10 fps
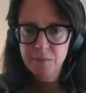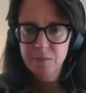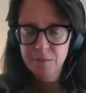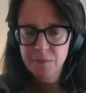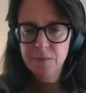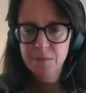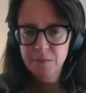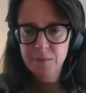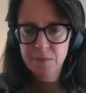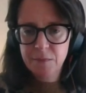
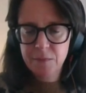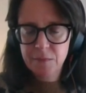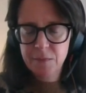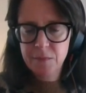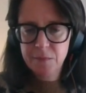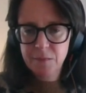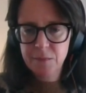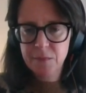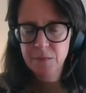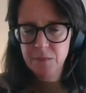
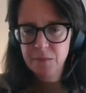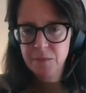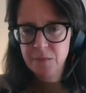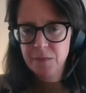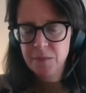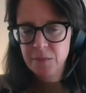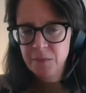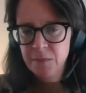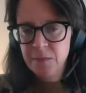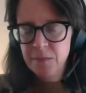
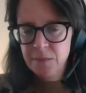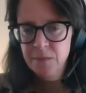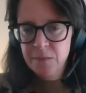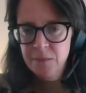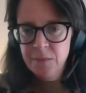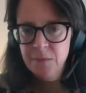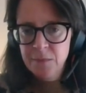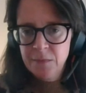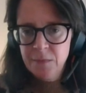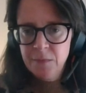
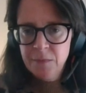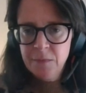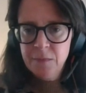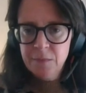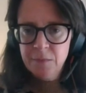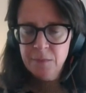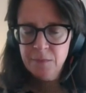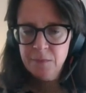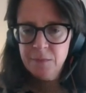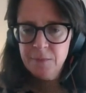
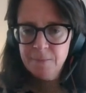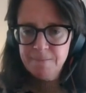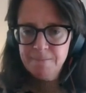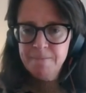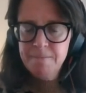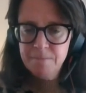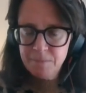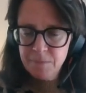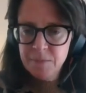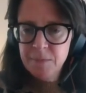
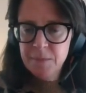(silent)